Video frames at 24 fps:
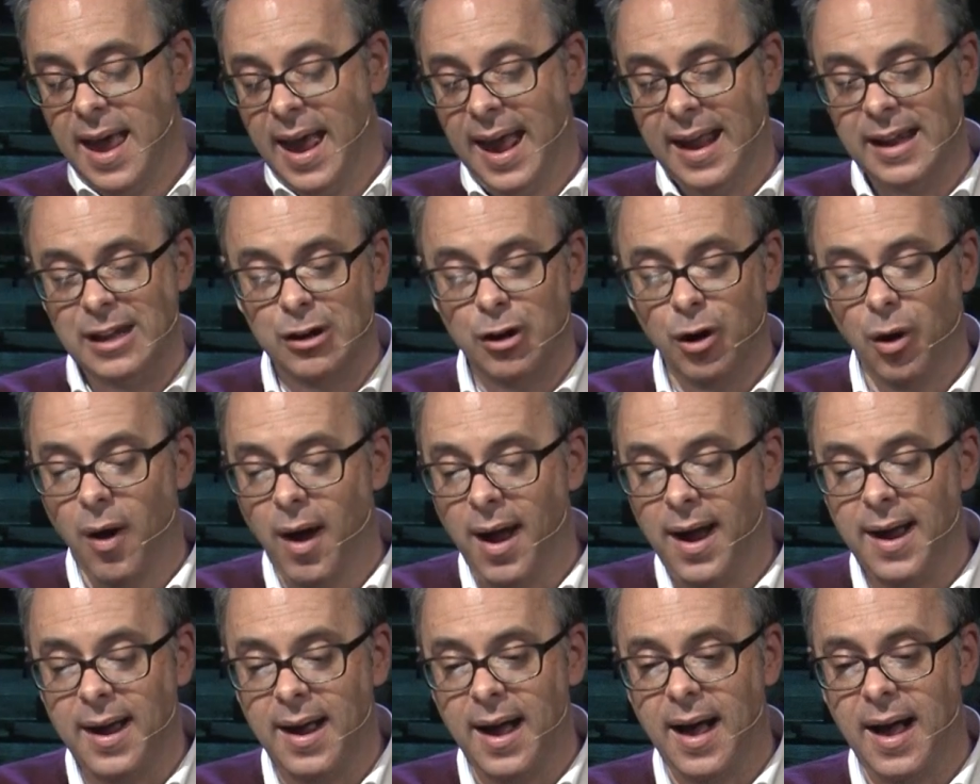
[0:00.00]
and you know,
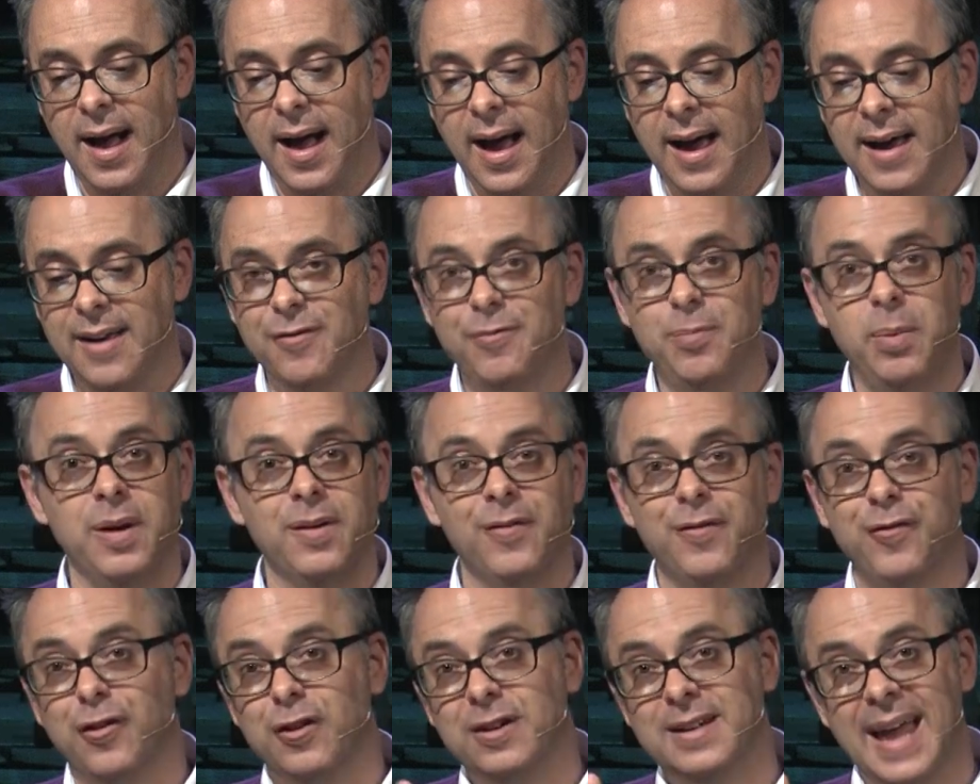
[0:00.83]
I, I've
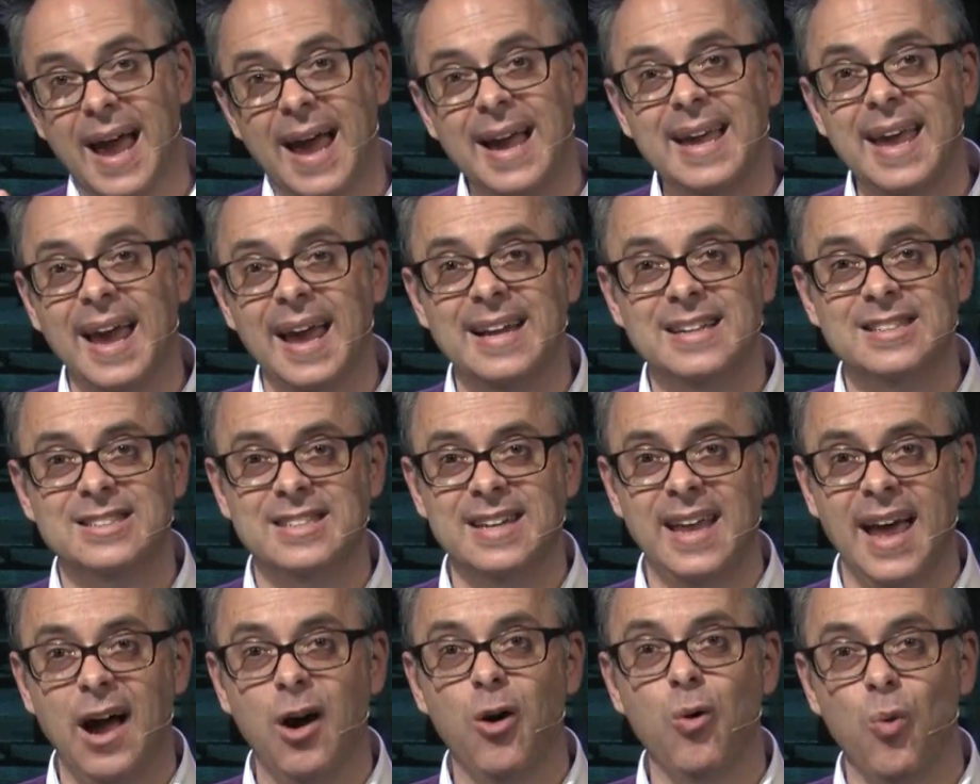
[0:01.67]
been for
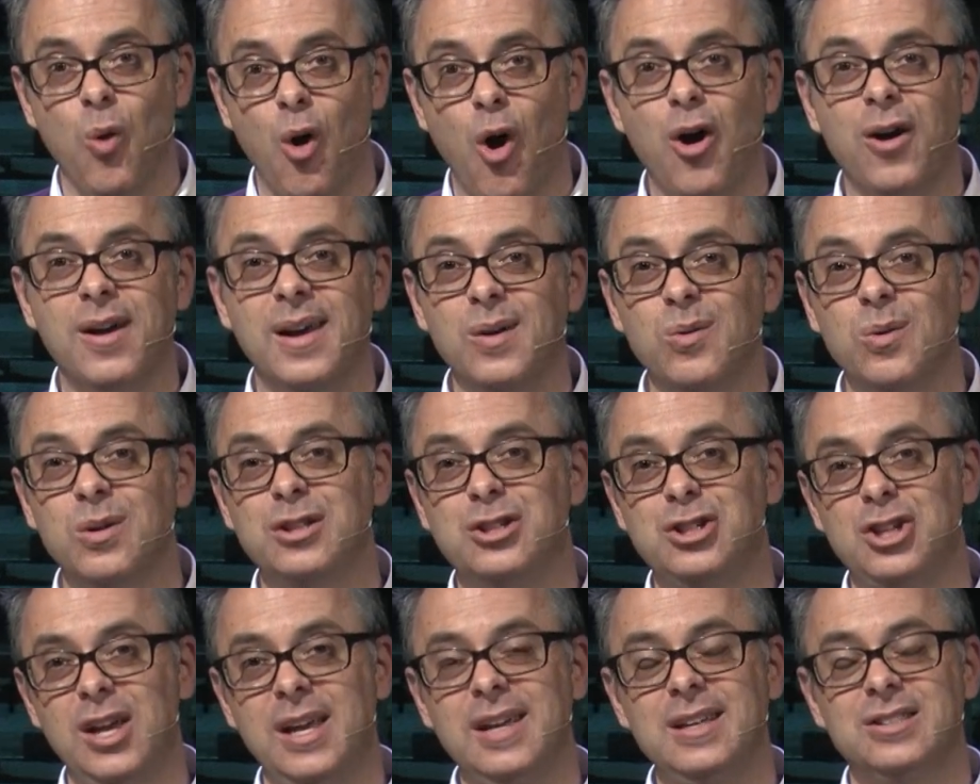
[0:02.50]
decades now walking
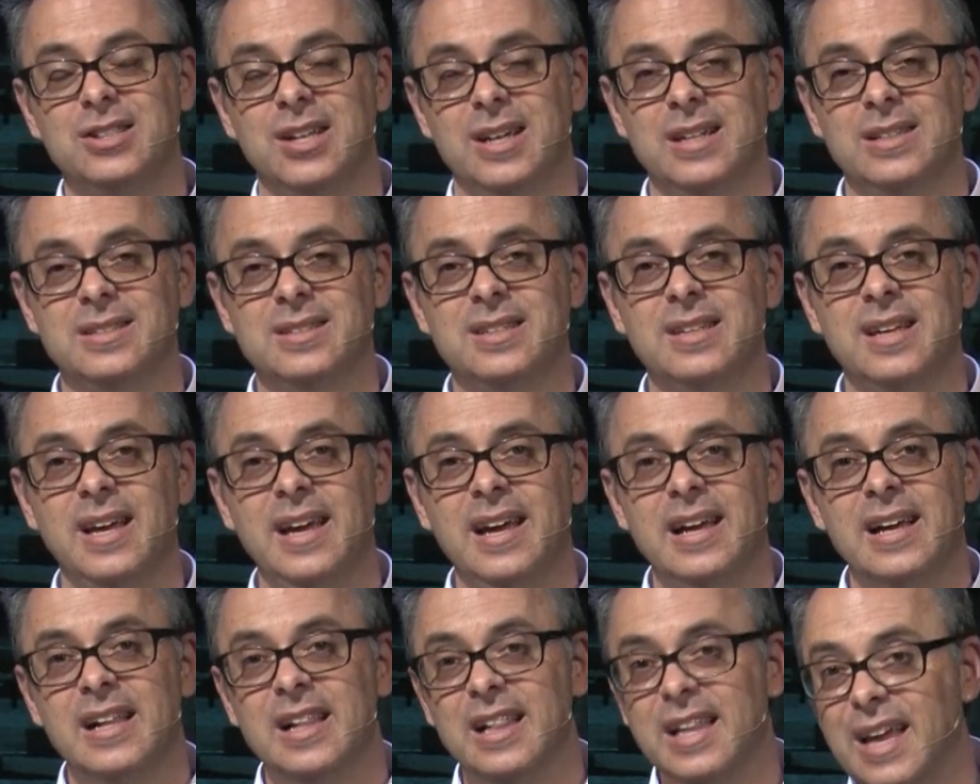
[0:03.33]
with Jesus,
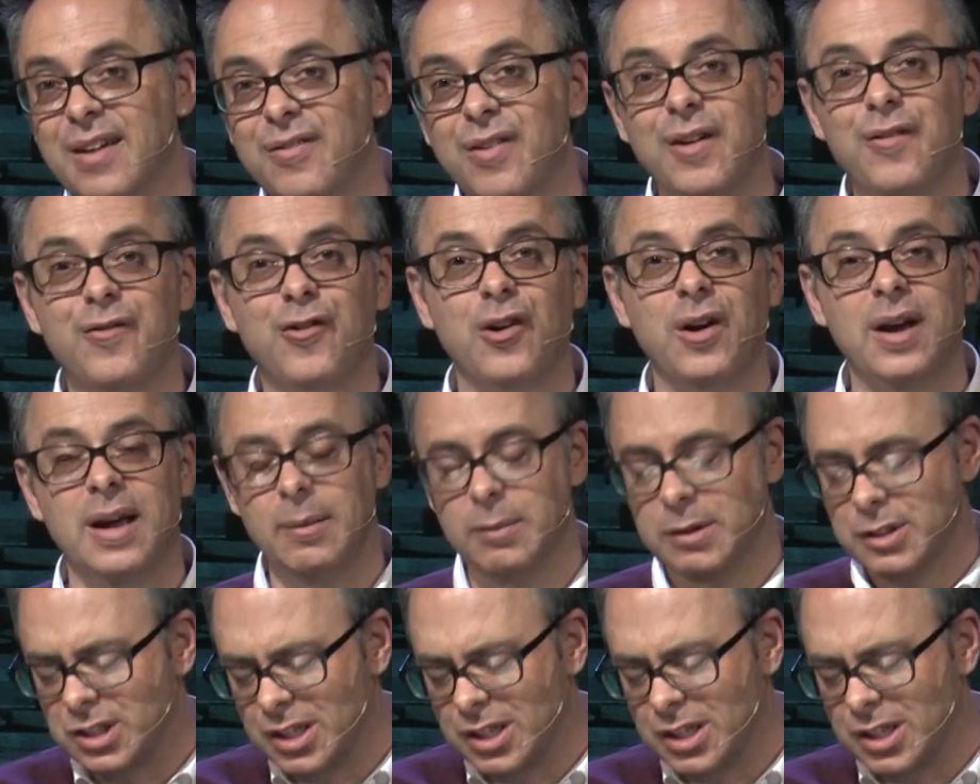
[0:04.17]
living for Him.